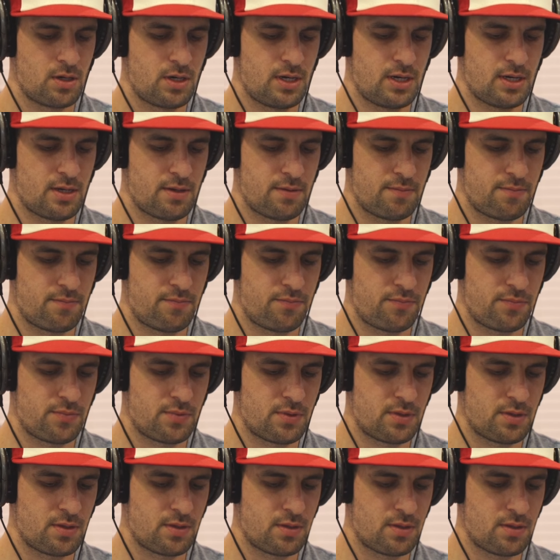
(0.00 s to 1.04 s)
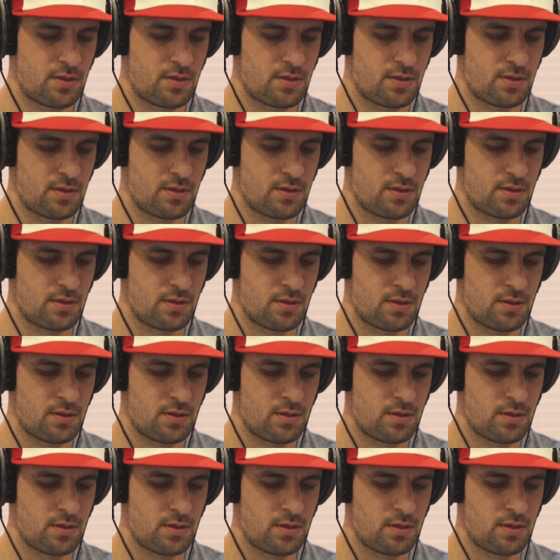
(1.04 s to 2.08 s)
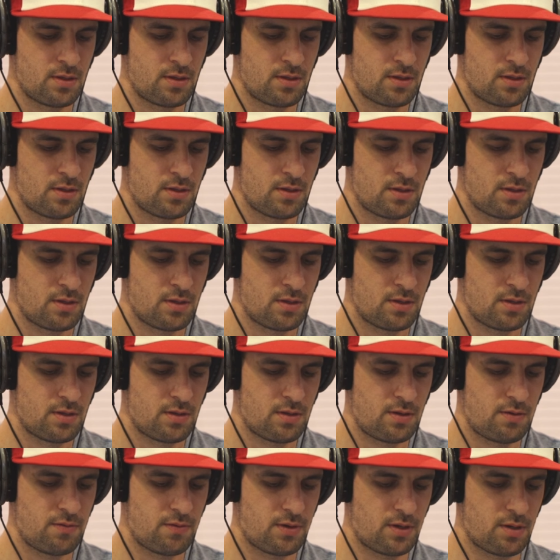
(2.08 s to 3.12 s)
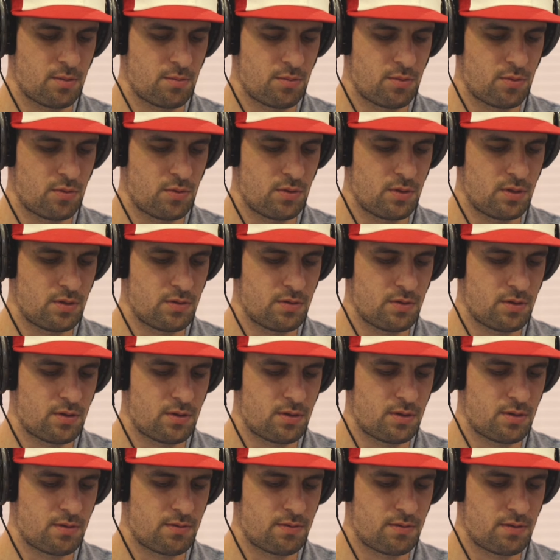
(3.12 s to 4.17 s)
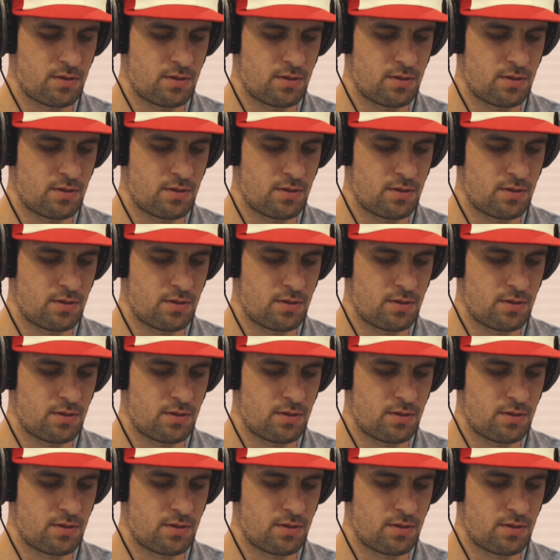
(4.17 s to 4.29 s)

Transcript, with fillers: Yeah. If we can pull this off.